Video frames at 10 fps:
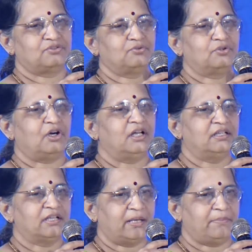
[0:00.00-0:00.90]
to call
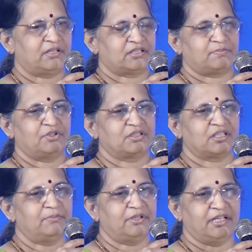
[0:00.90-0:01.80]
the rapid response
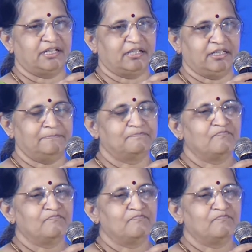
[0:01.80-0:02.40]
team directly.